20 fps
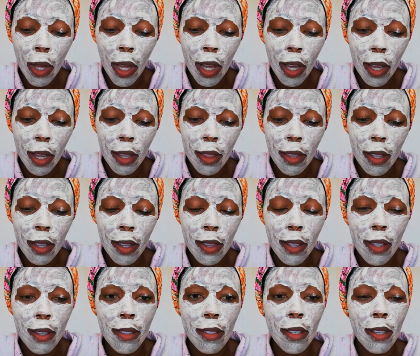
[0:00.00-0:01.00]
Okay, I
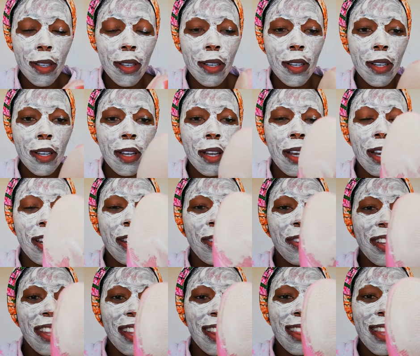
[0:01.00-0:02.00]
think that's it.
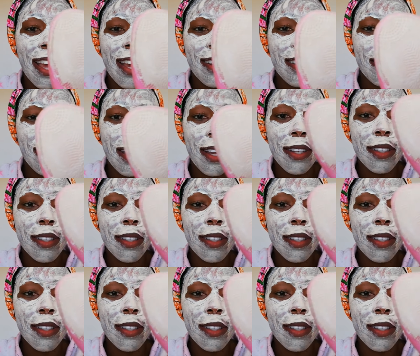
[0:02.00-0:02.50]
Look at that,